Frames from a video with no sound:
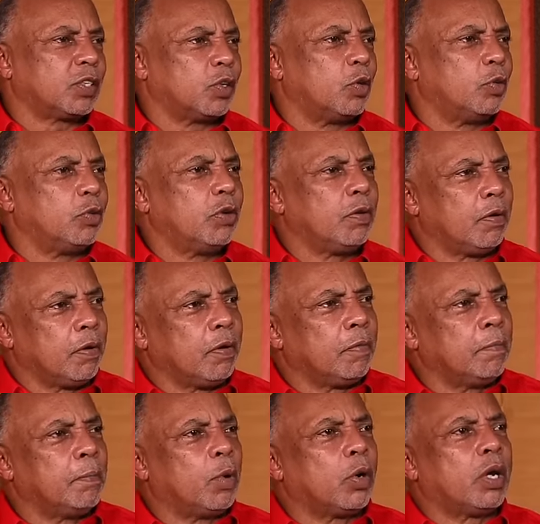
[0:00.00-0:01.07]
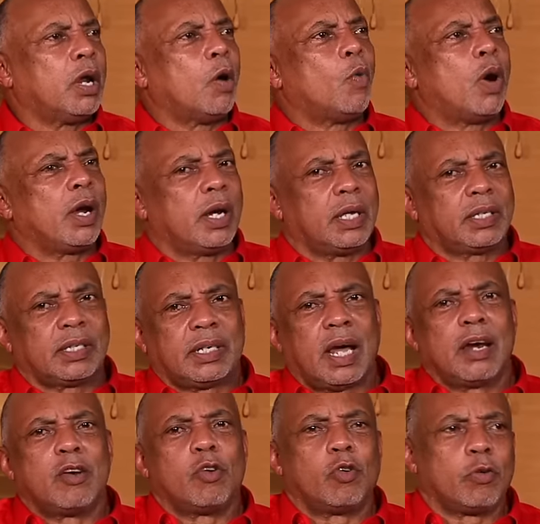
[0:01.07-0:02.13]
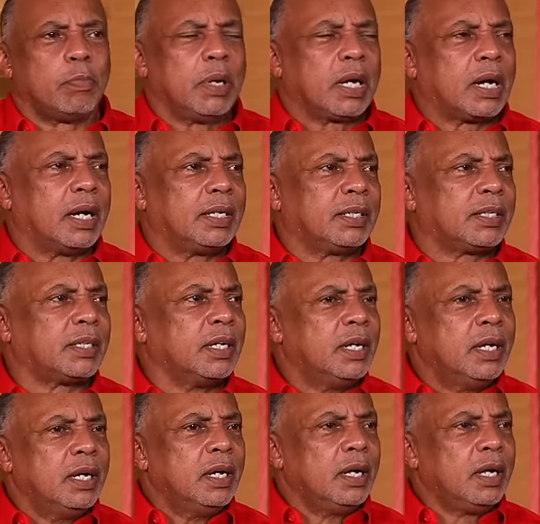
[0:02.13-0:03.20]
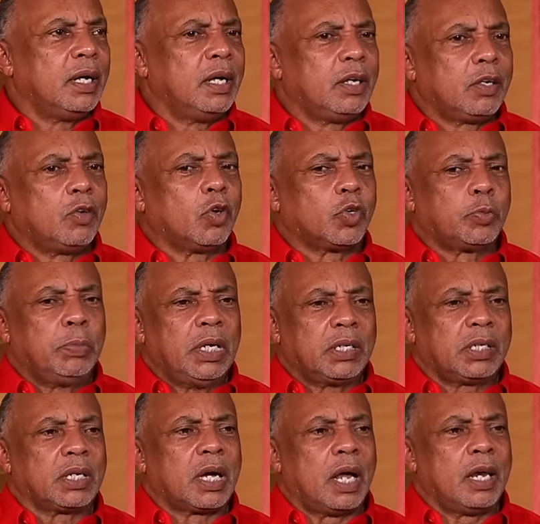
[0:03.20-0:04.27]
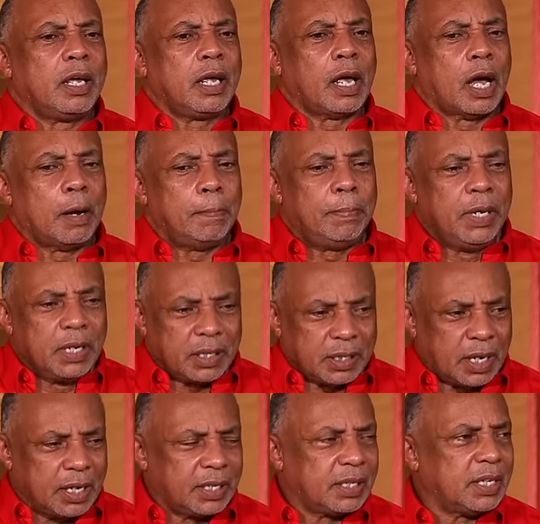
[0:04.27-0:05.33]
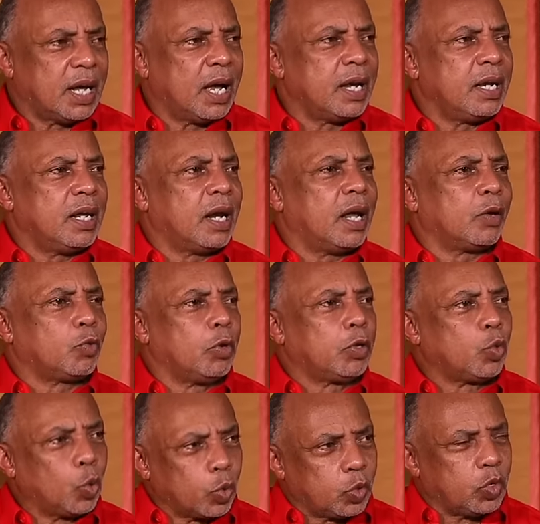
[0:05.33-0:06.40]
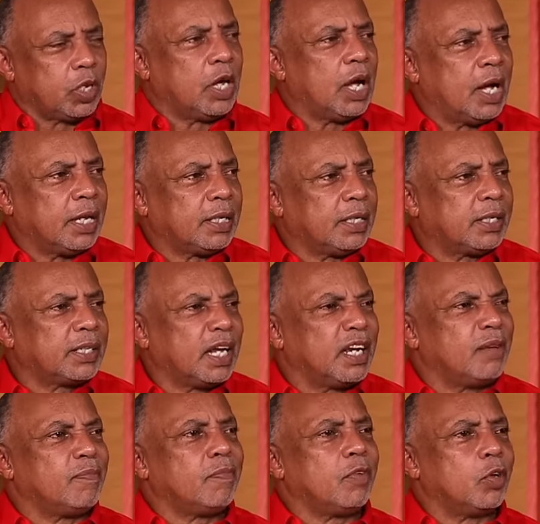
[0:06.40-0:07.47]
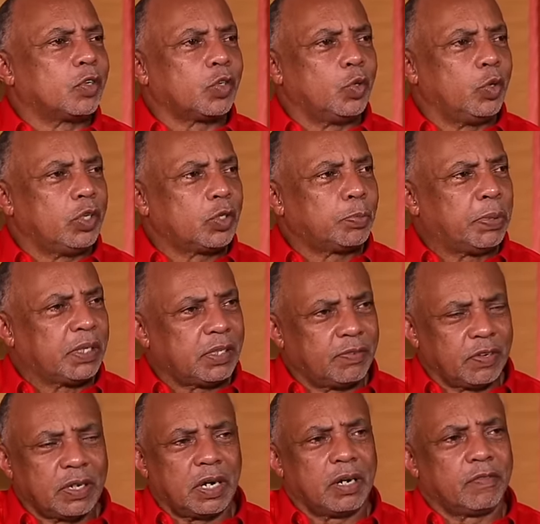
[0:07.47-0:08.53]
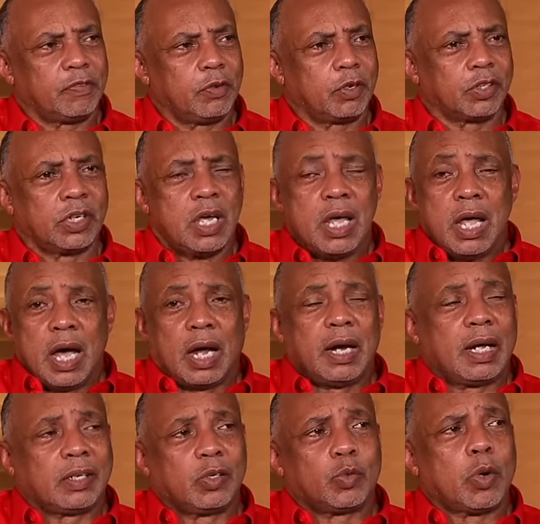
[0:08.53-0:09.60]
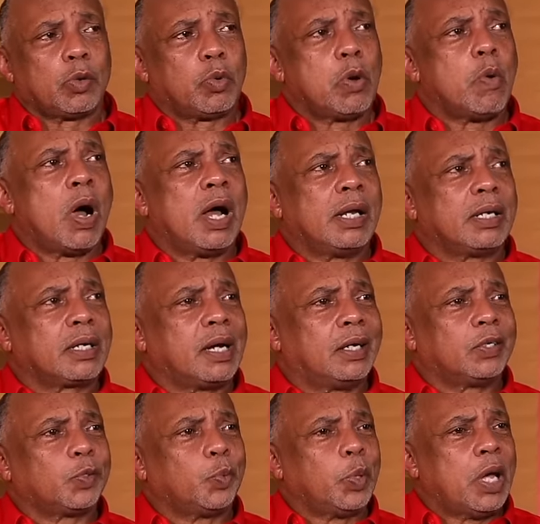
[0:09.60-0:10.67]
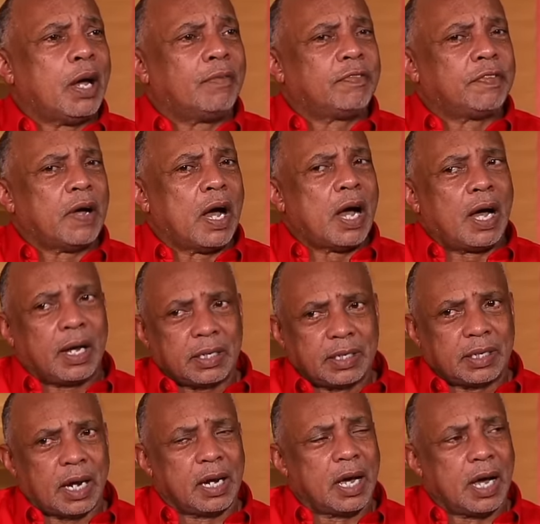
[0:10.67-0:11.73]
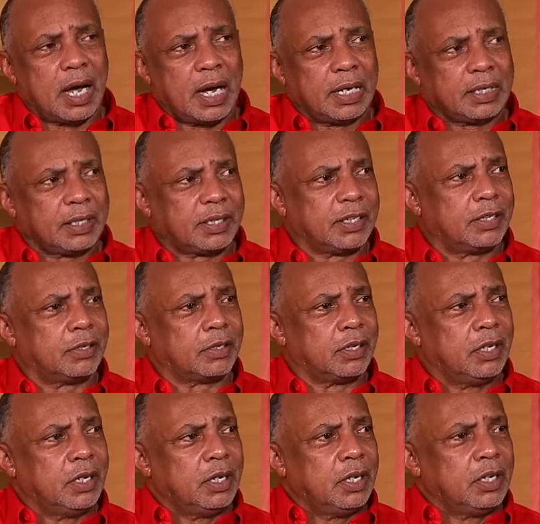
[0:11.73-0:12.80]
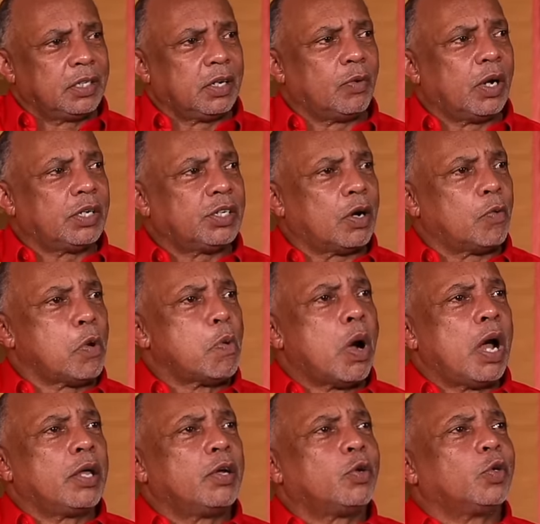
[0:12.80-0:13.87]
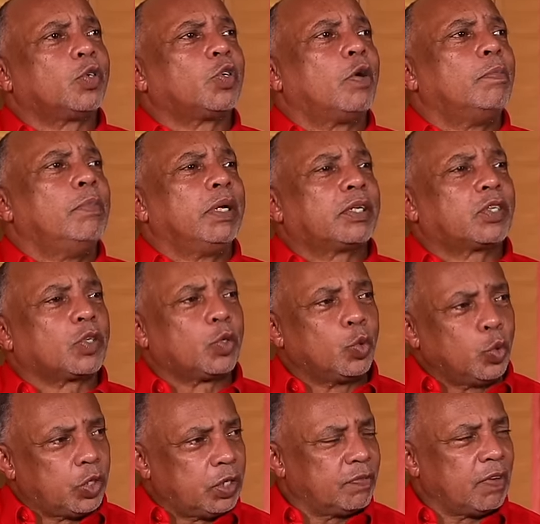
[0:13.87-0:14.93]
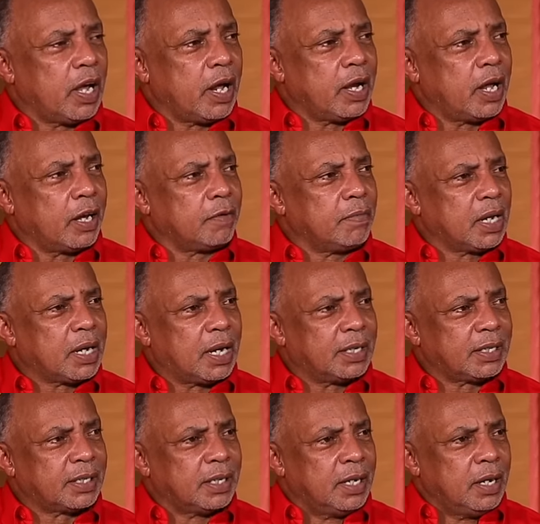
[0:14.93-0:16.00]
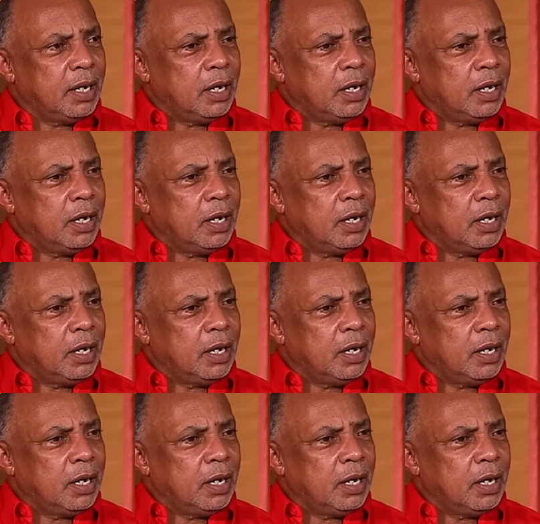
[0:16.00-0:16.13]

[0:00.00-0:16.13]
sound. Right. But the one that stand out because it was basically a Bass Odyssey idea that we took to the artist and him just do it specifically for us. And that is what we want because we have asked other artists, you know, say, watch out, we want you to do something exclusive like that. Because